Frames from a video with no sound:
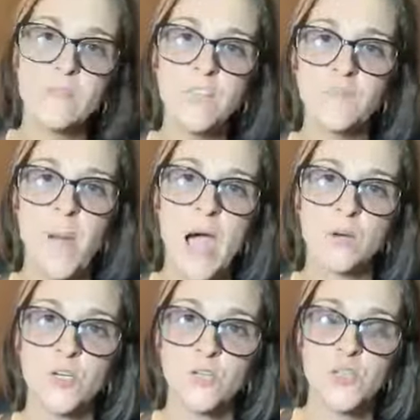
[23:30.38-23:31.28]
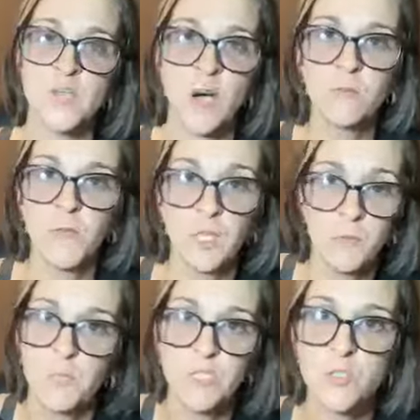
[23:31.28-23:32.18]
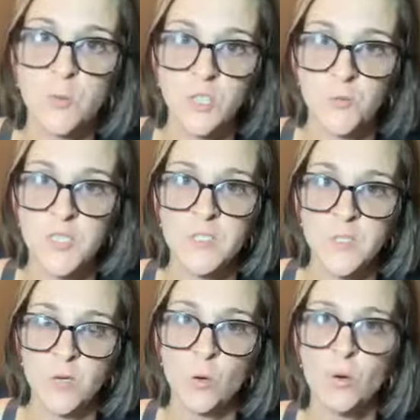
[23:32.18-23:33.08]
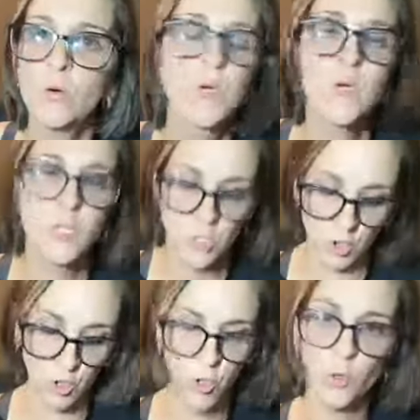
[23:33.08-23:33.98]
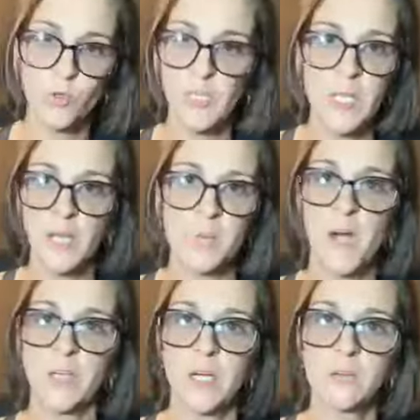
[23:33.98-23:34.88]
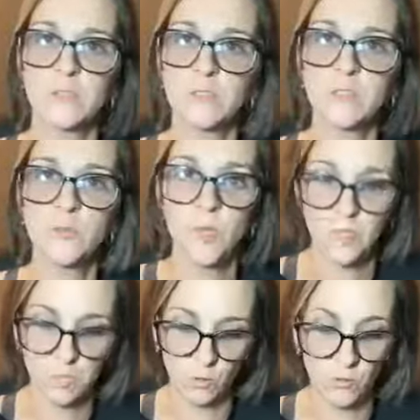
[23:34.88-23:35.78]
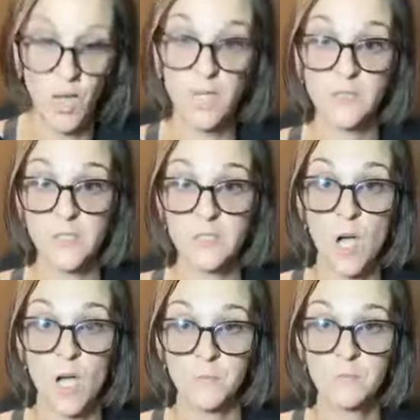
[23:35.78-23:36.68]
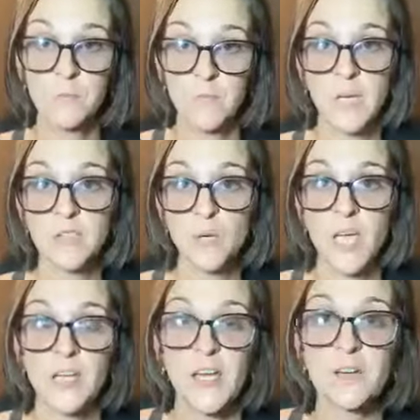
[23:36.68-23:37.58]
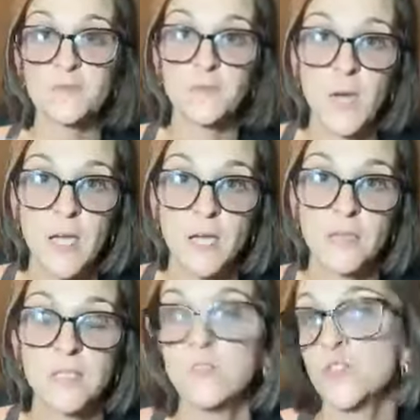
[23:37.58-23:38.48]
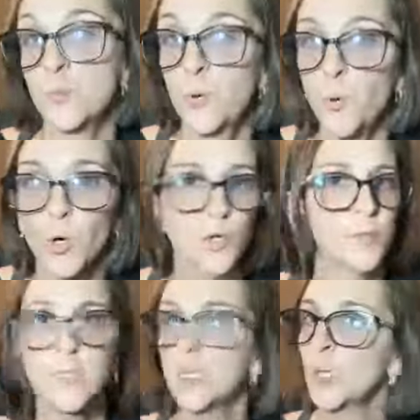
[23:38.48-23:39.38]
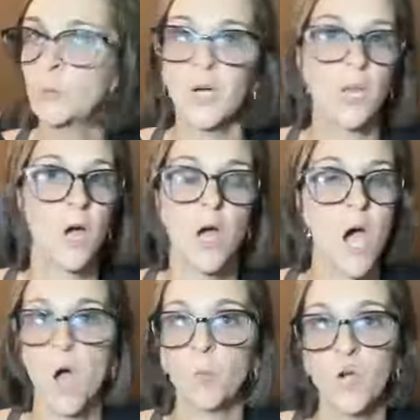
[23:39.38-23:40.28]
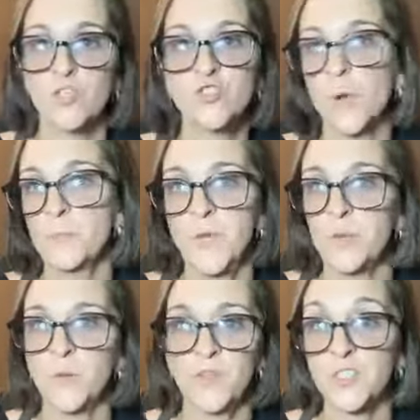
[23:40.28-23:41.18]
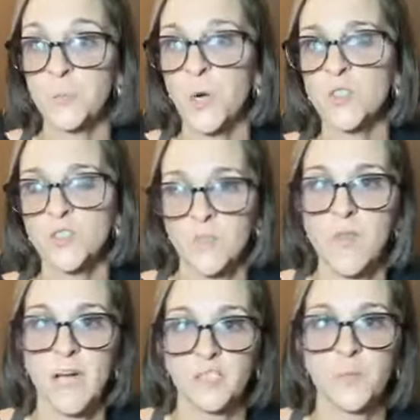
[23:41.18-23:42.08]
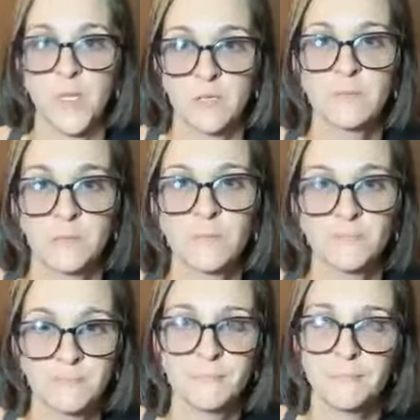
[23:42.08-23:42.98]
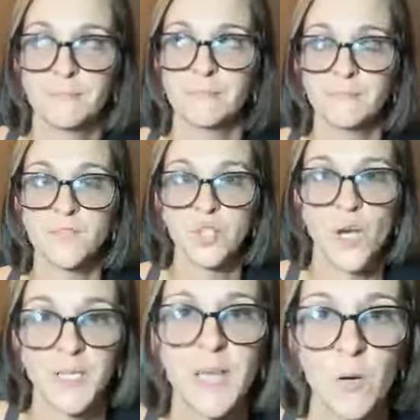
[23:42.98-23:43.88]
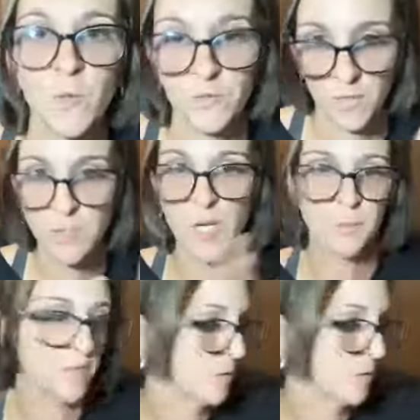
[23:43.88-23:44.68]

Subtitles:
have enough power in yourself like you've been doing, you've been single. You don't need anybody else. You really don't. Not at this time. It's okay to have friends and support, but I wouldn't jump in with this person that's been trying to get with you type